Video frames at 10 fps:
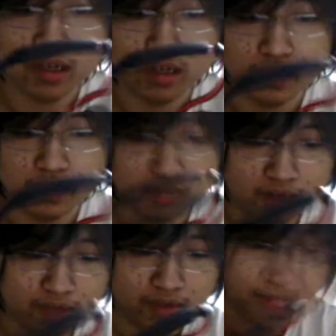It's kind
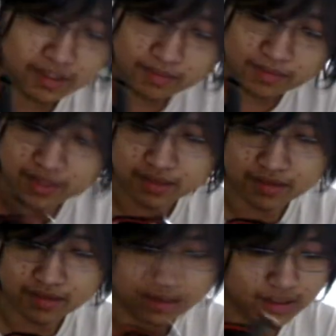of flimsy, but
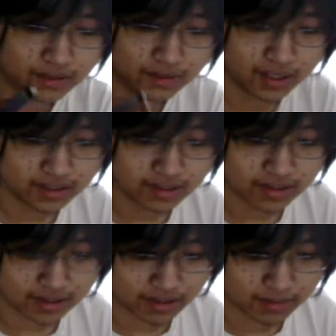who cares?
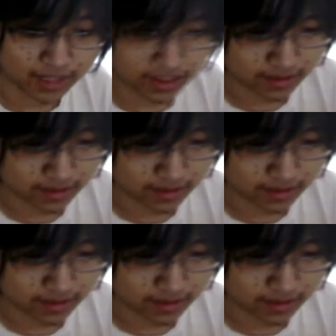It's good mic.